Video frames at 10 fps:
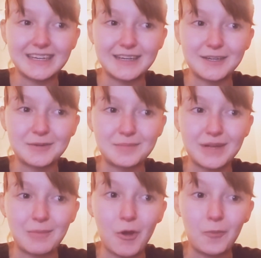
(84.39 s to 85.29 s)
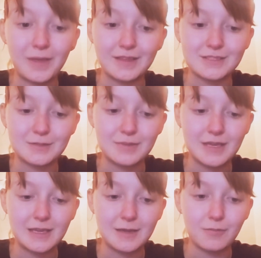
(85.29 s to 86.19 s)
But I'm hoping to
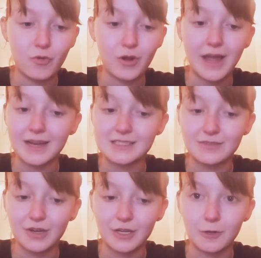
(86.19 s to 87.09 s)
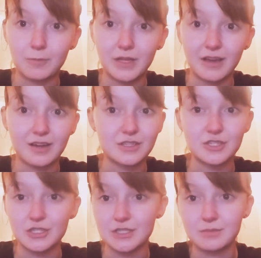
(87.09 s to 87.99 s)
be more active on here beyond
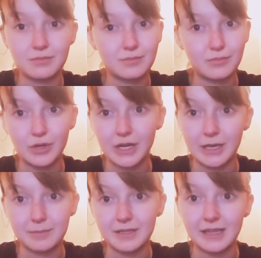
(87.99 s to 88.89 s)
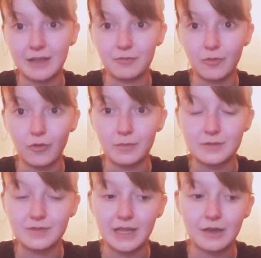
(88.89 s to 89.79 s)
just putting up the live
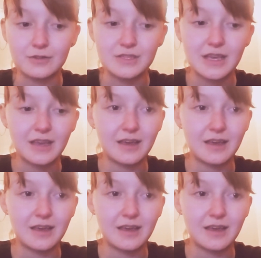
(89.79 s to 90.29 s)
performance videos.